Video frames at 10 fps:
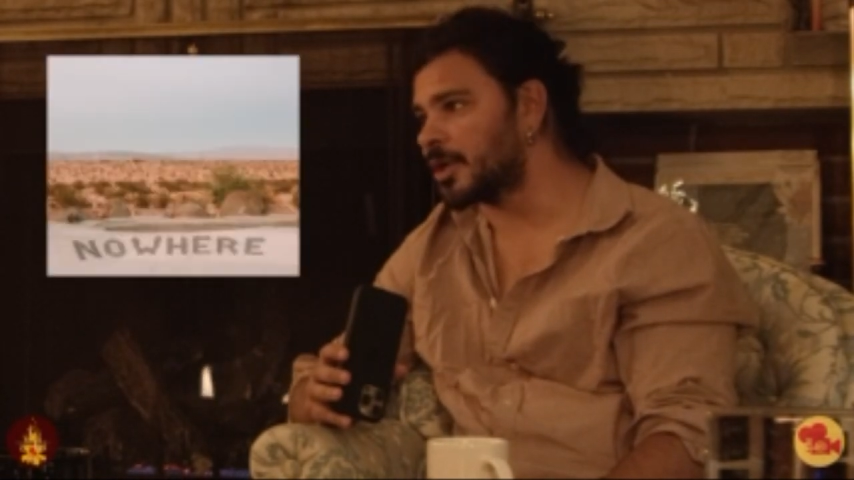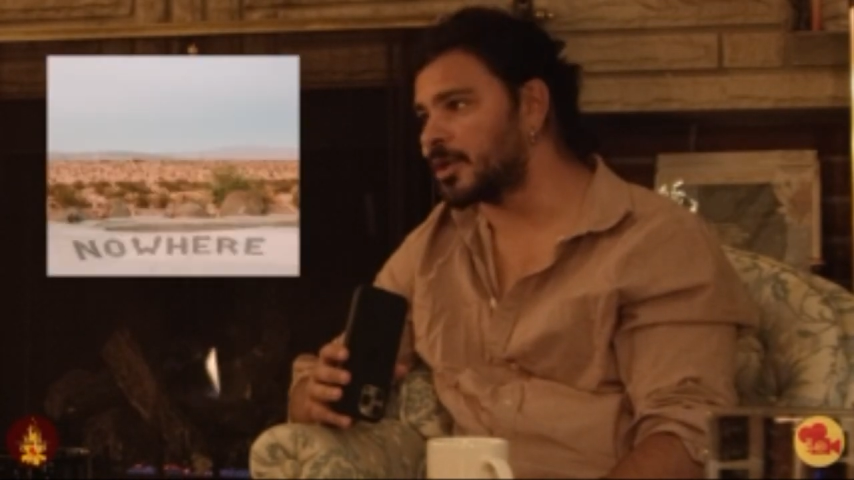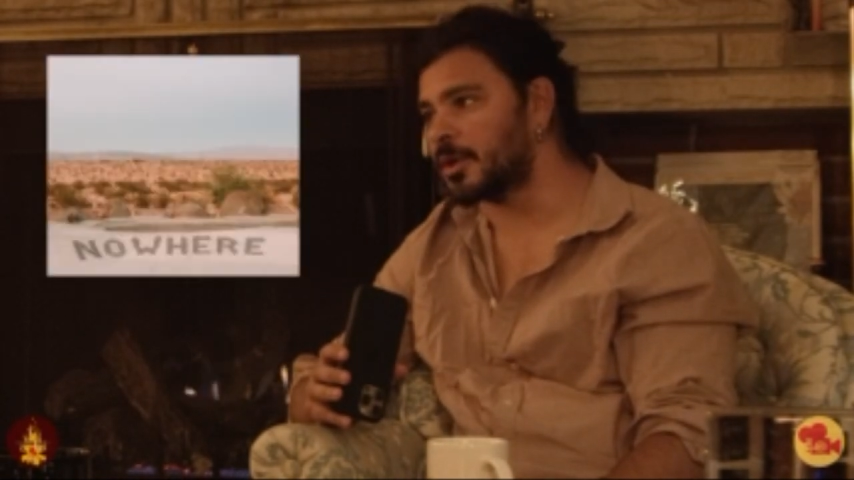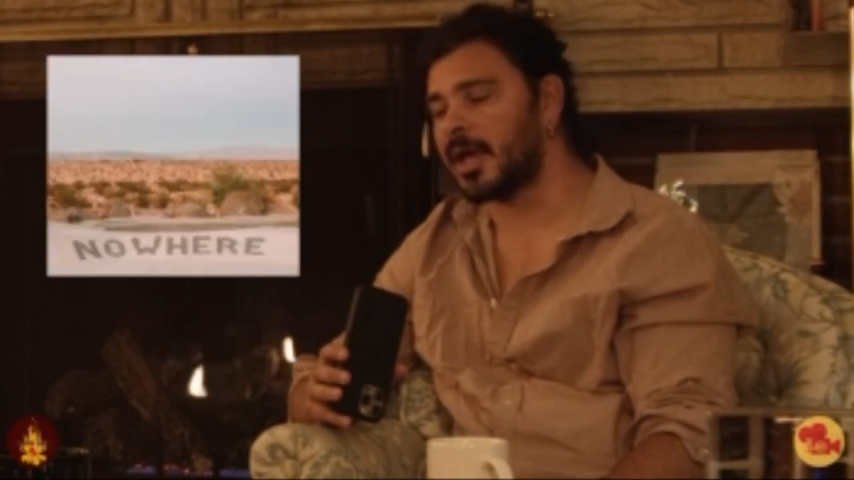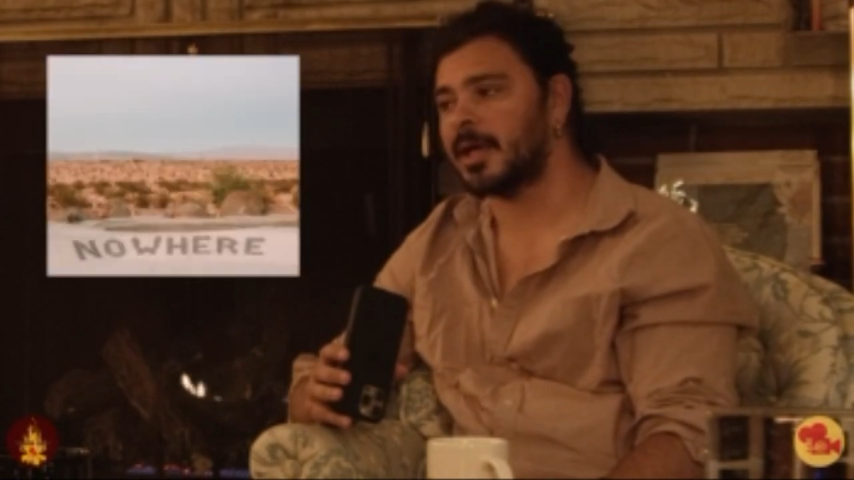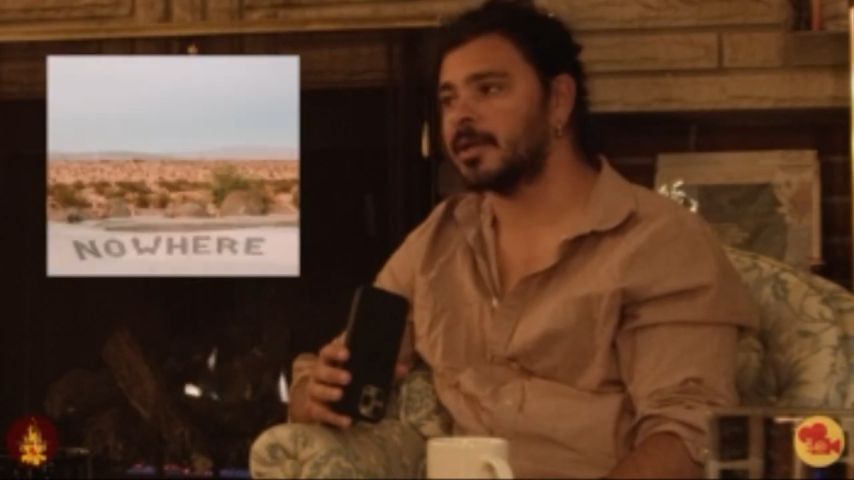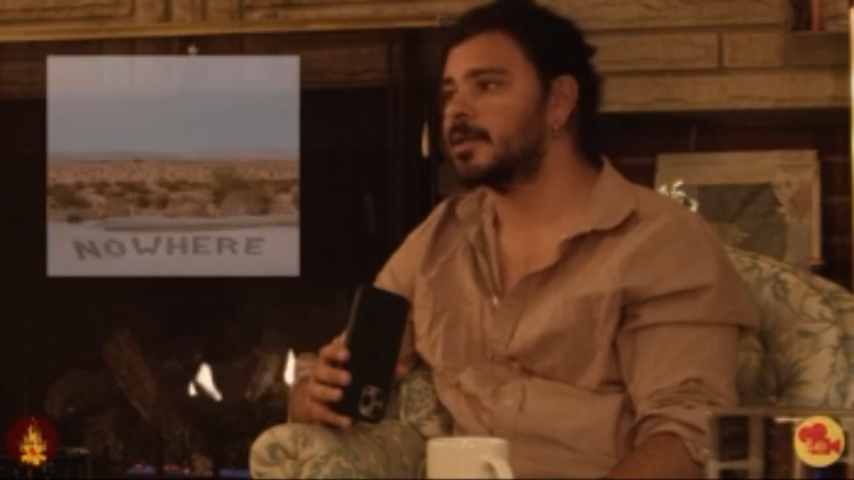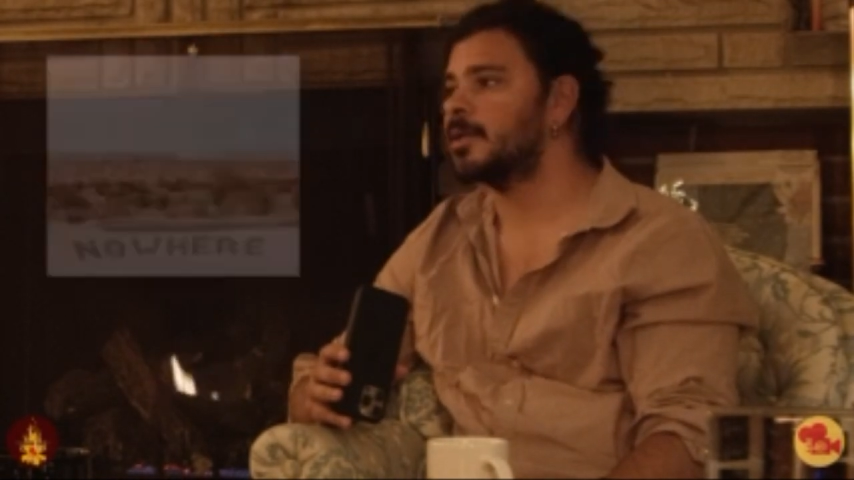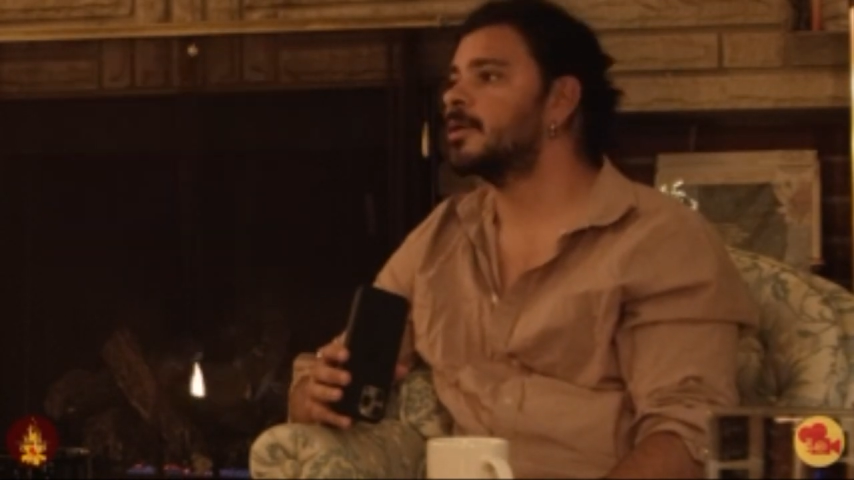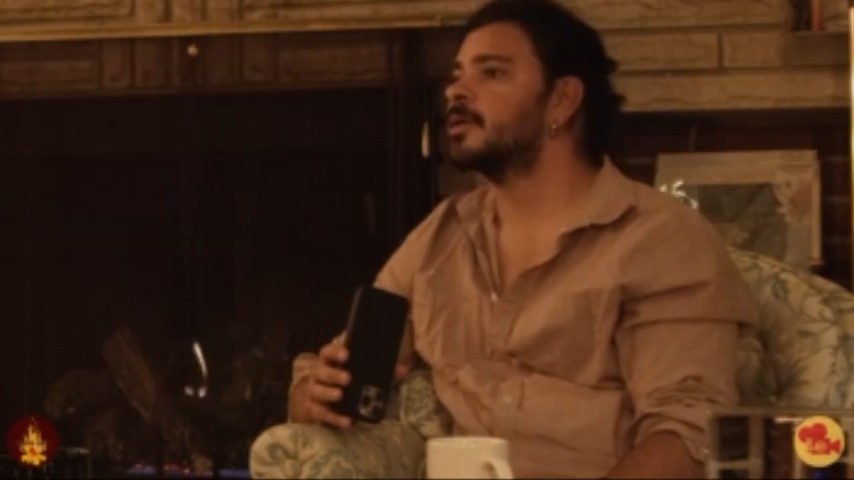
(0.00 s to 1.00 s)
You can't,
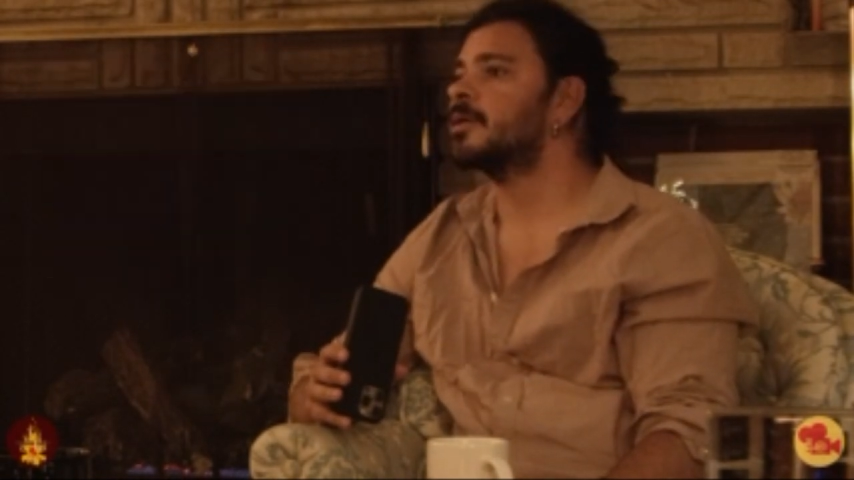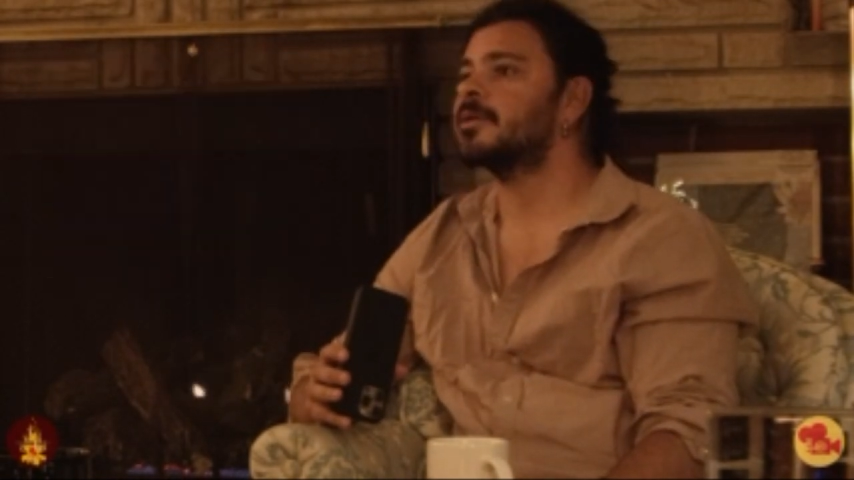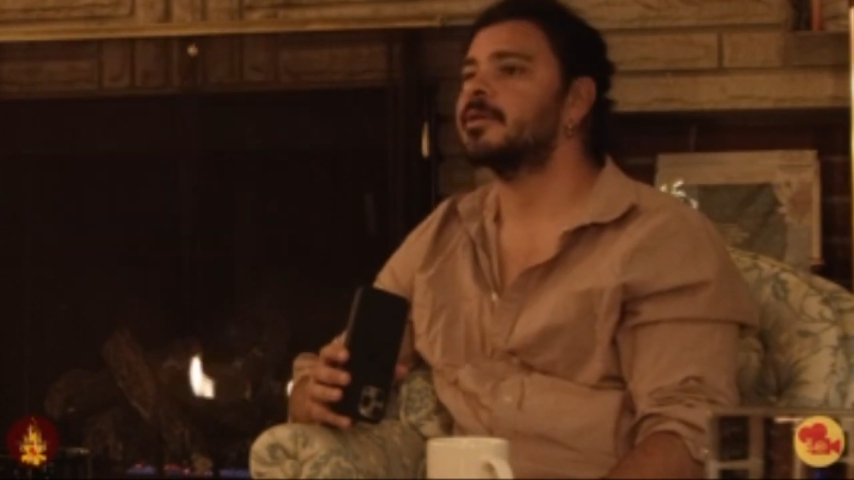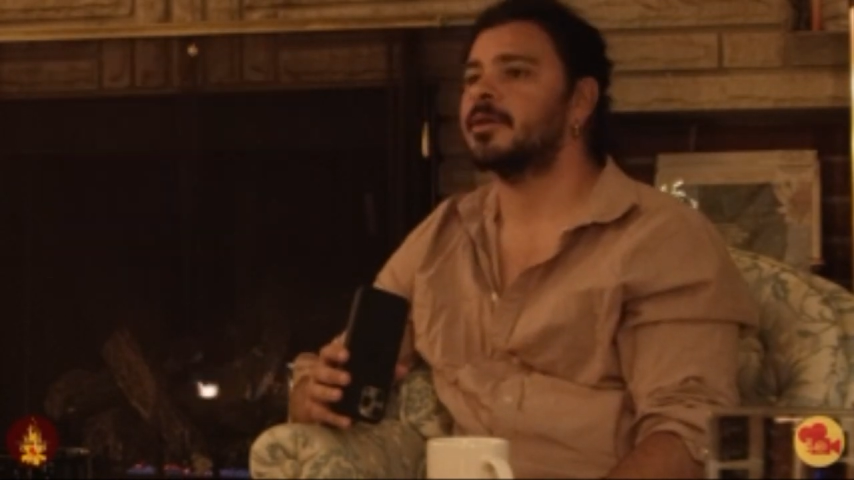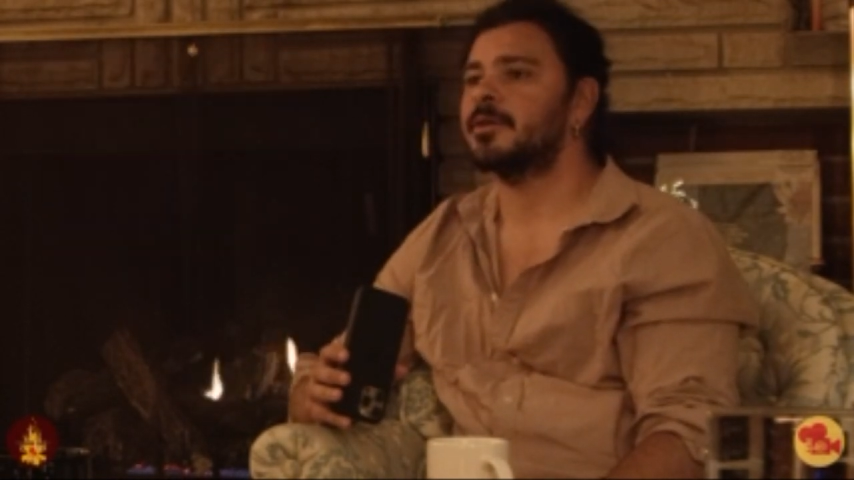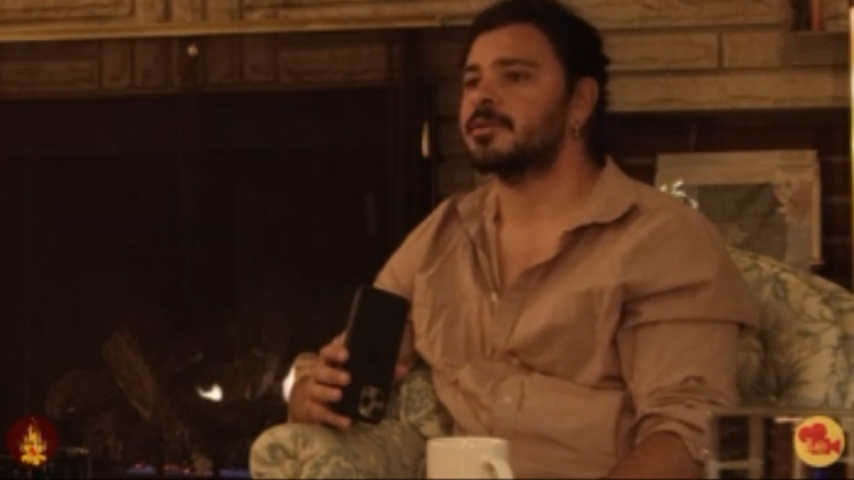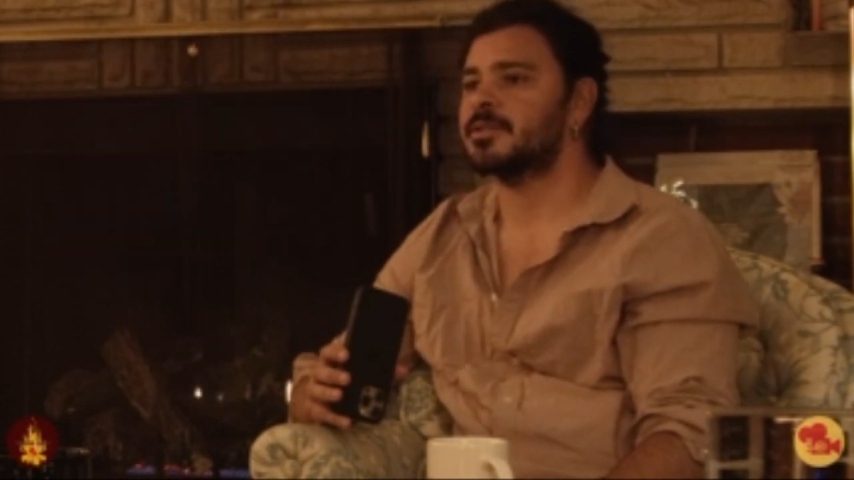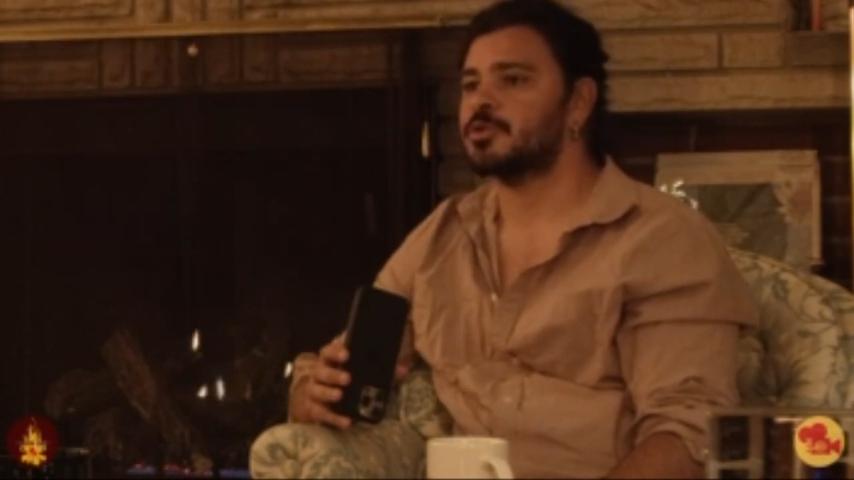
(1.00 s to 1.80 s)
it's a